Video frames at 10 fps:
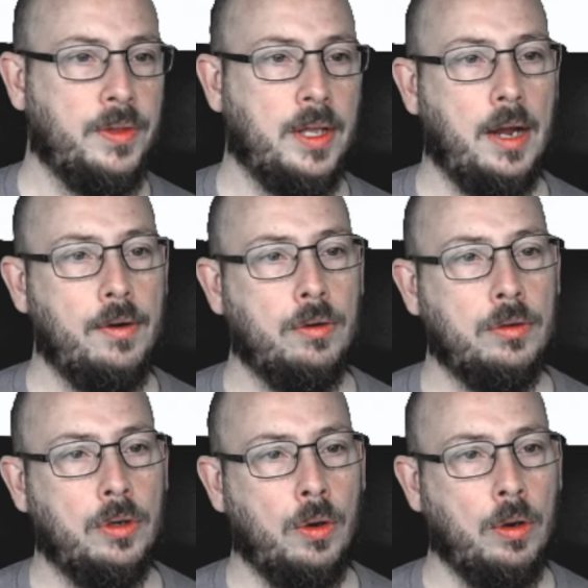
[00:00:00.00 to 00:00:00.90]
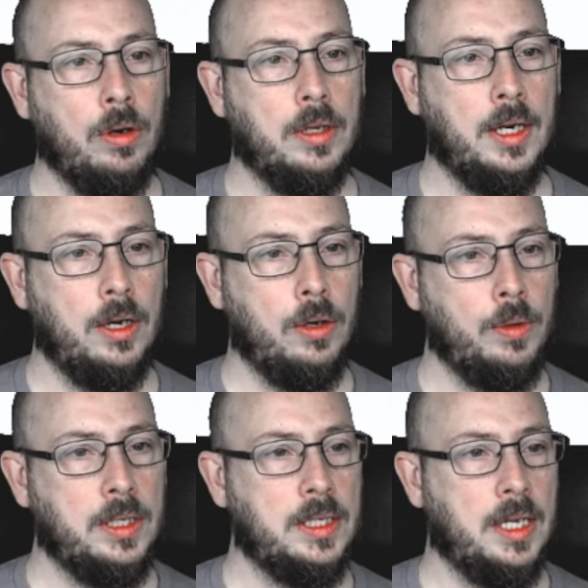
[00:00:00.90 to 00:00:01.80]
The anon role can
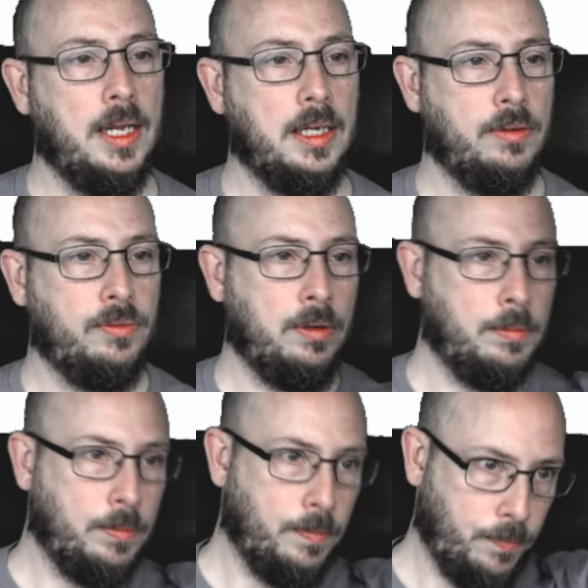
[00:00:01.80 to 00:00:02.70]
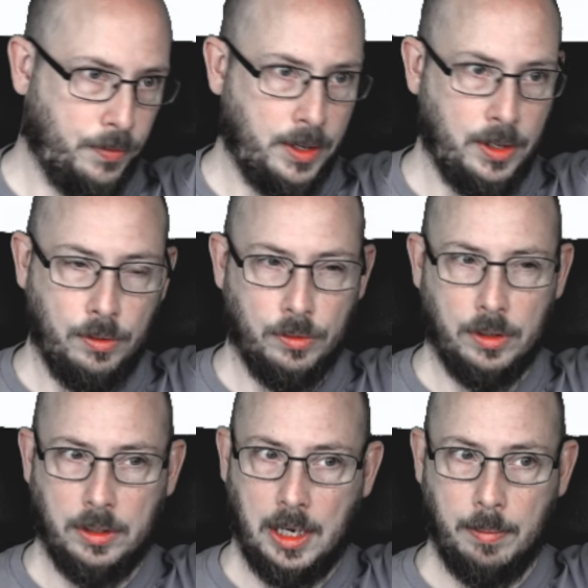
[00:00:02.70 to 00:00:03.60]
only select from the
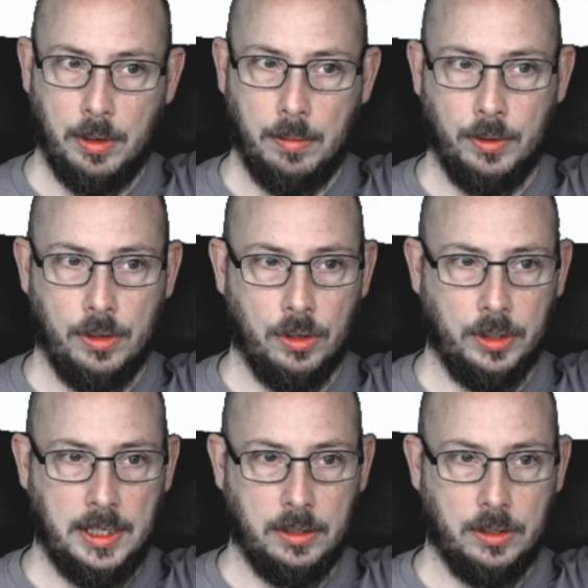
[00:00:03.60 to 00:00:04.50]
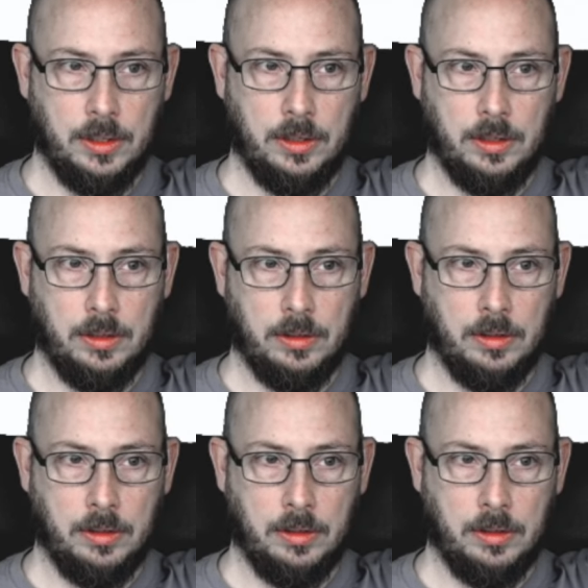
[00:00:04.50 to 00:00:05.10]
user table, but not insert.